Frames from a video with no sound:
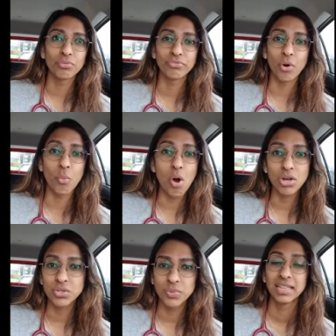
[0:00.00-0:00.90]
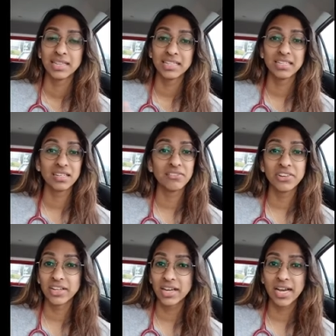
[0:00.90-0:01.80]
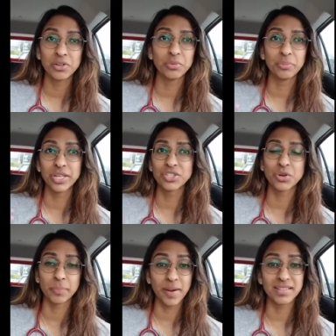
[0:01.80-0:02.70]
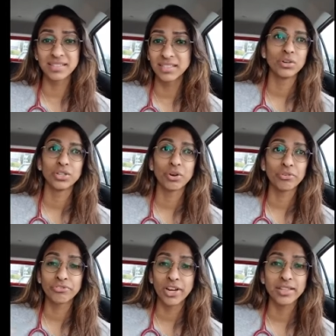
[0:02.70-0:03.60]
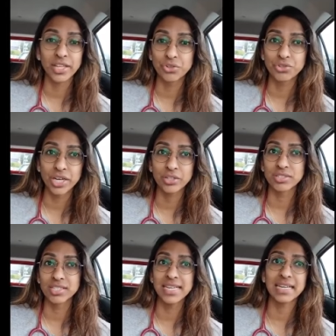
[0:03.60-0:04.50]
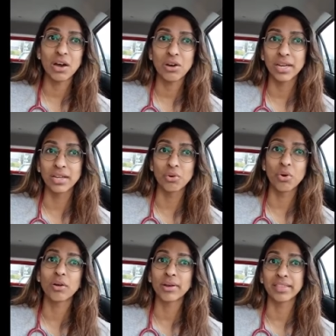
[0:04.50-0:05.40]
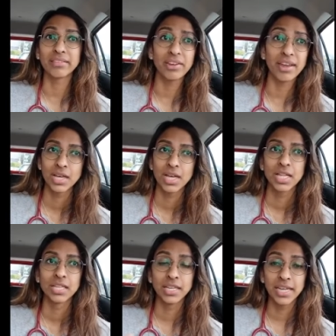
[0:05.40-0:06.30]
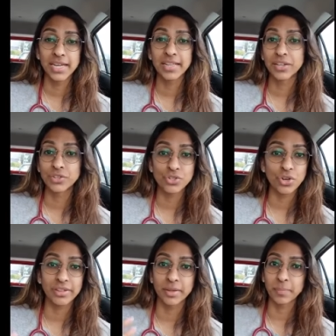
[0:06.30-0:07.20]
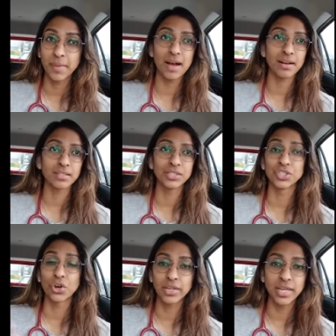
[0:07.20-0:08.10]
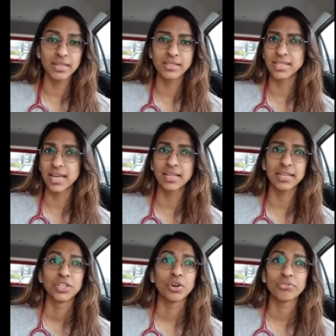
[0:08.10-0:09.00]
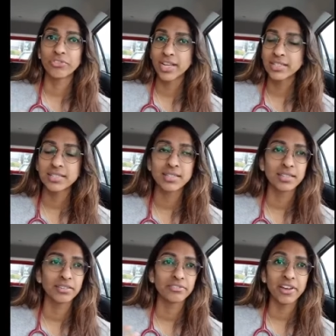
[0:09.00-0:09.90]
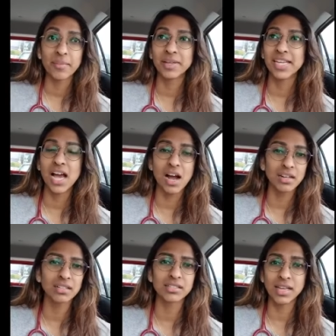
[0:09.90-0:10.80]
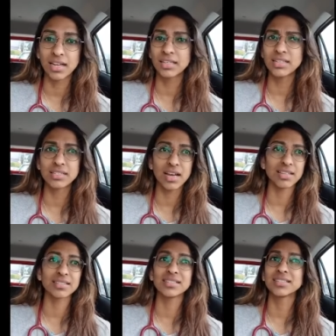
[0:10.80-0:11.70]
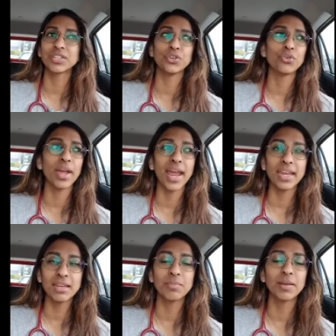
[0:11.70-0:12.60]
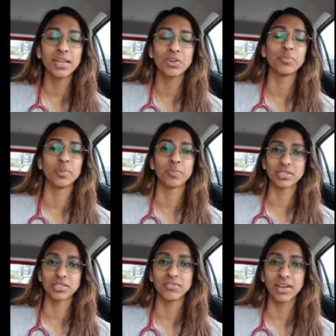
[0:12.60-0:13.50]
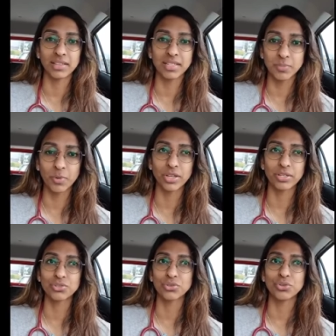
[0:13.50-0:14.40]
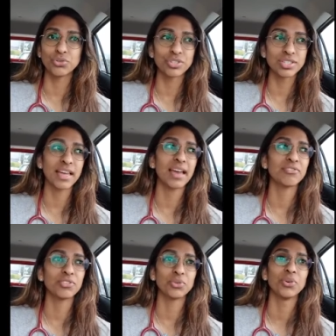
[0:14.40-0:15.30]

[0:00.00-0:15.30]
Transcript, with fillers: for walks with, the delivery guy who brings your parcel, is your friend that you try to sneak out and go out at 3 a.m., the lady that you saw at the park jogging, cycling, your friends family, uncles, aunties, cousins, you know, anybody could be positive at this point. So you just have to